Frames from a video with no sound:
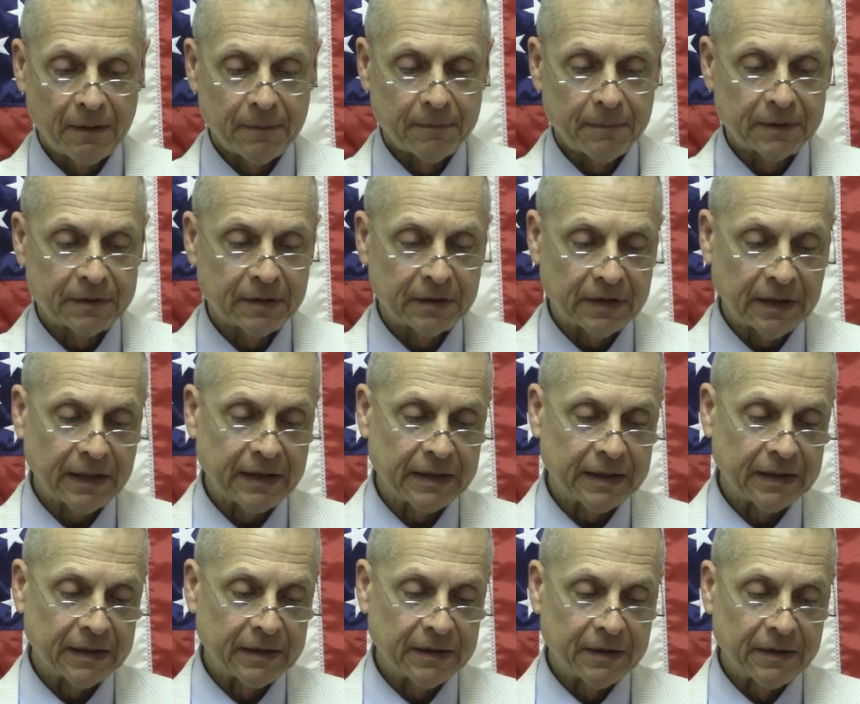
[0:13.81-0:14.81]
But
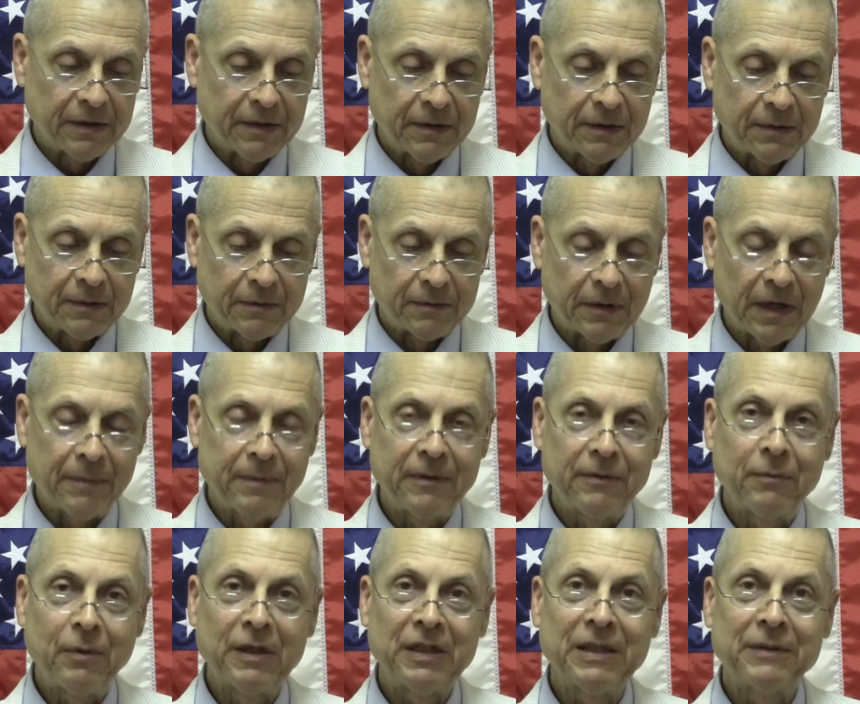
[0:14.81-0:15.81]
today,
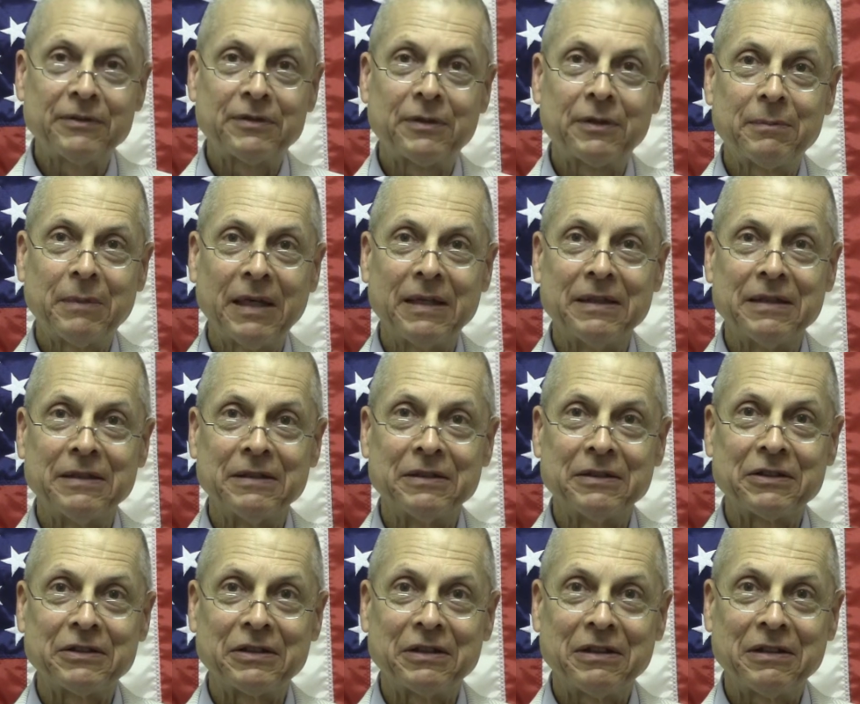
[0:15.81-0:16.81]
Robin Williams'
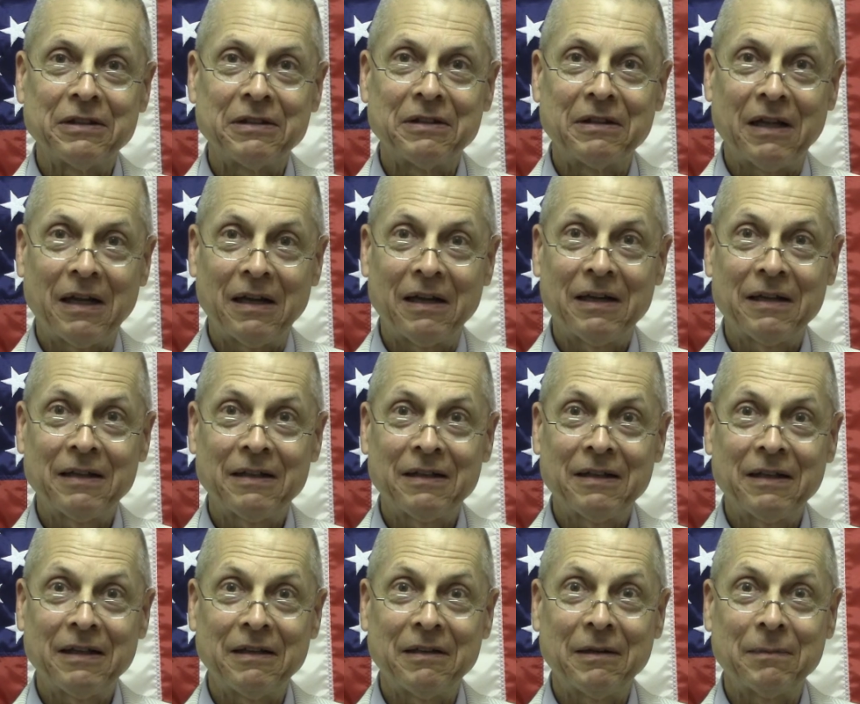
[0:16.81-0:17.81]
remains lie
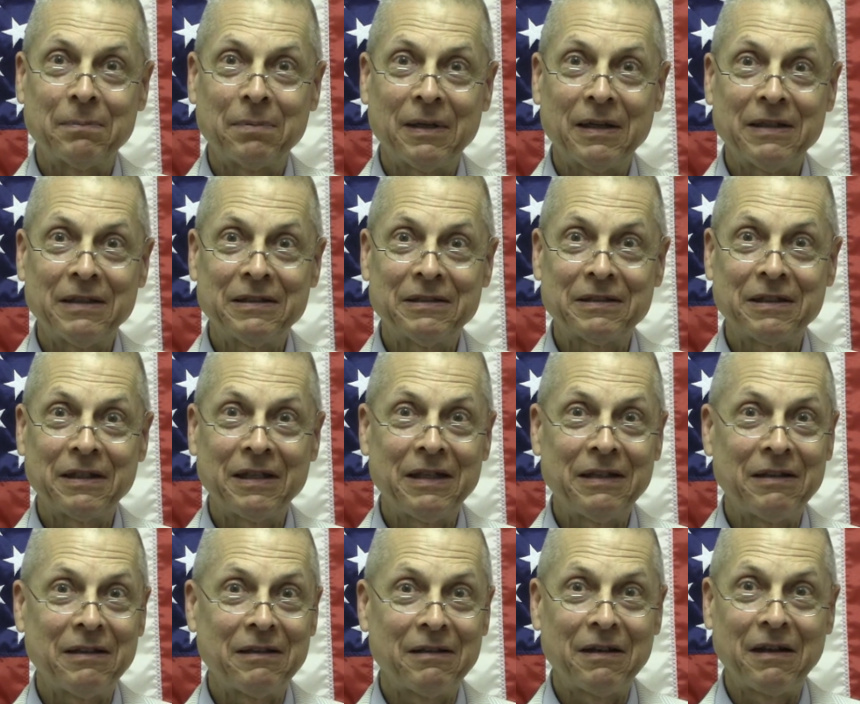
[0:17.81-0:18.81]
in a place that
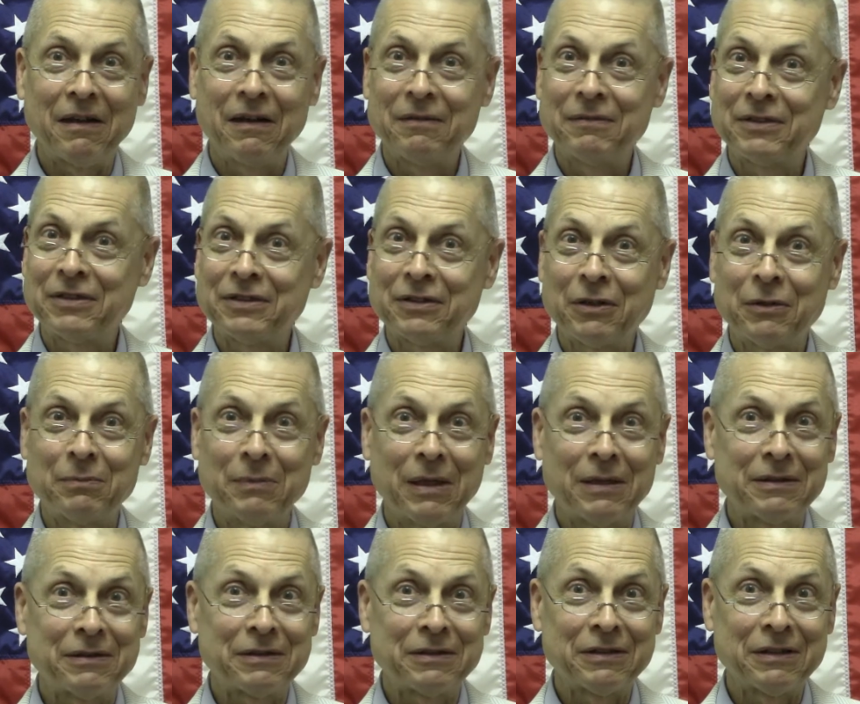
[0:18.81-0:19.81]
he loved so
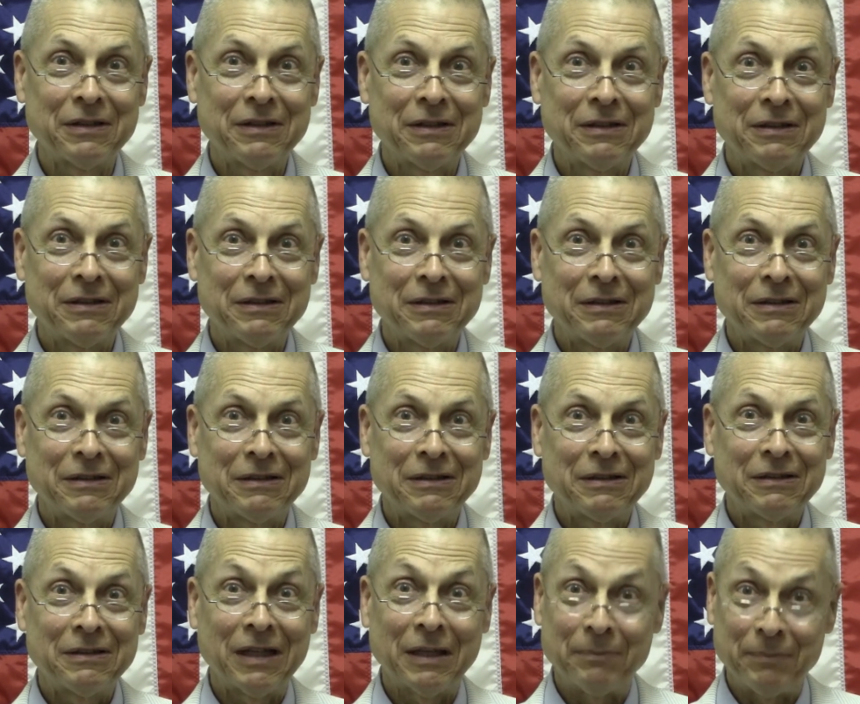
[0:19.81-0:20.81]
much,
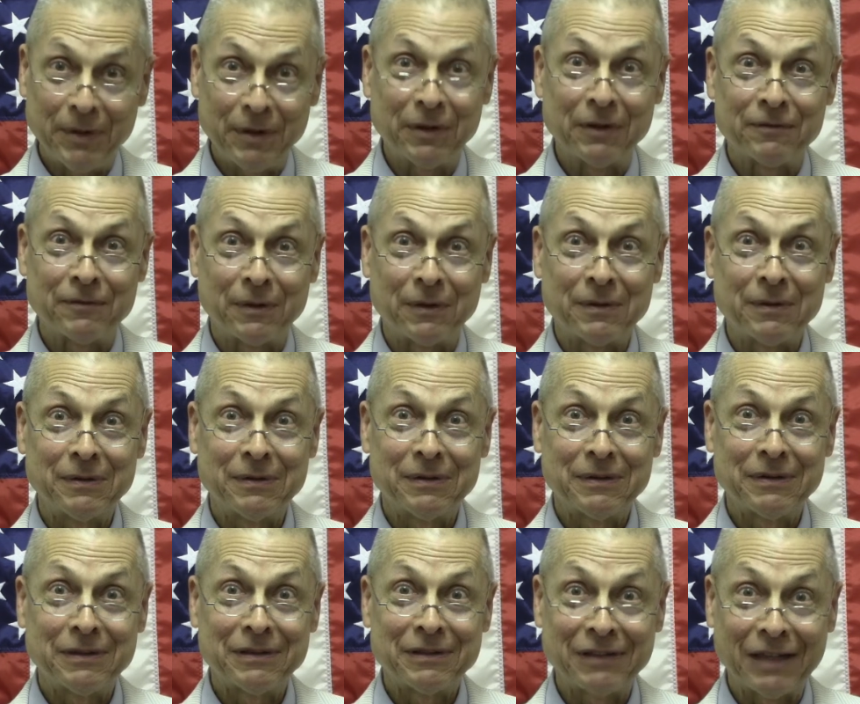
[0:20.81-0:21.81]
that beautiful
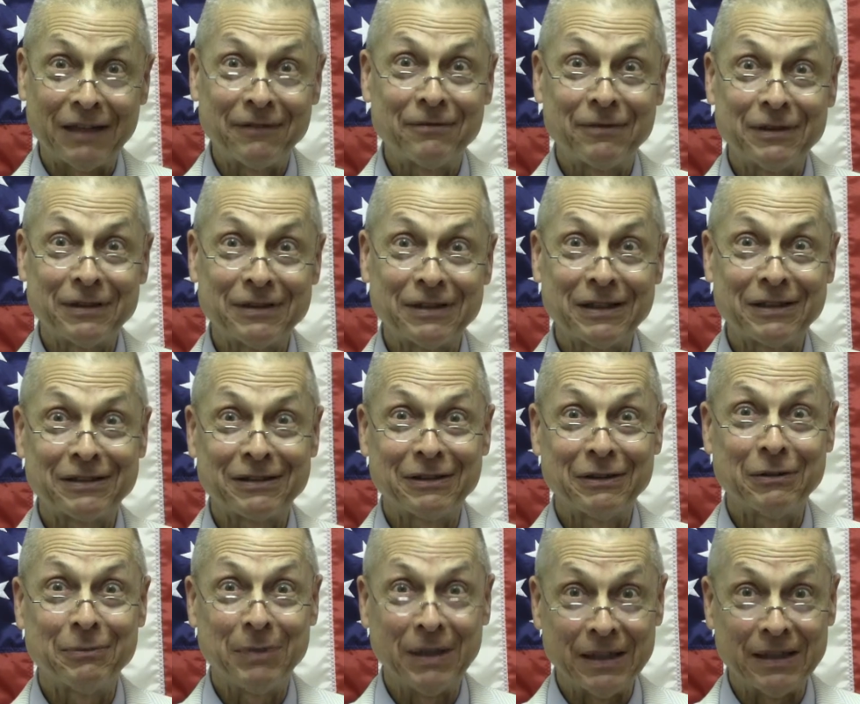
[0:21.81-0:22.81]
San
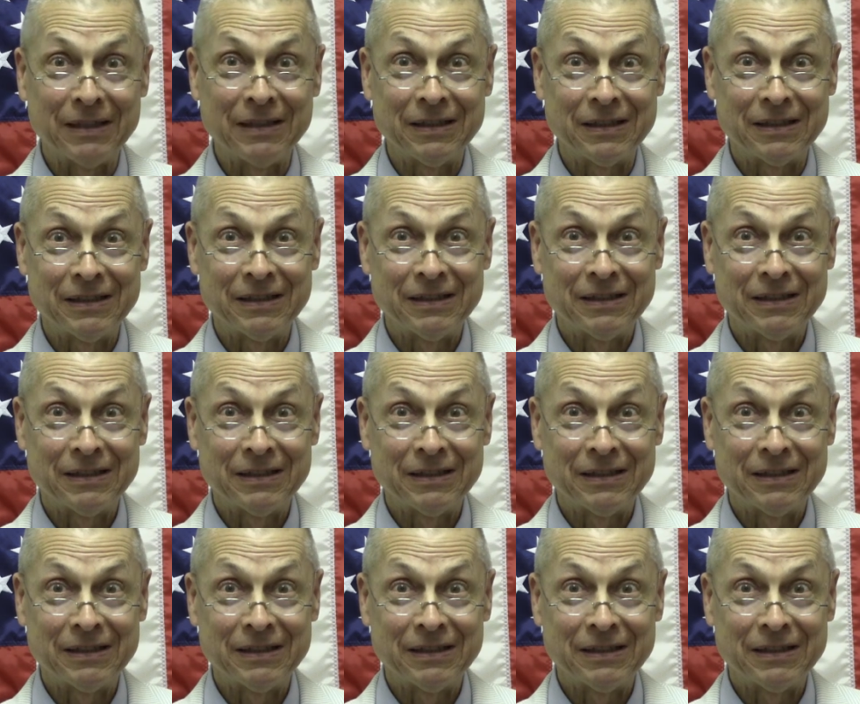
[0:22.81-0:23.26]
Francisco Bay.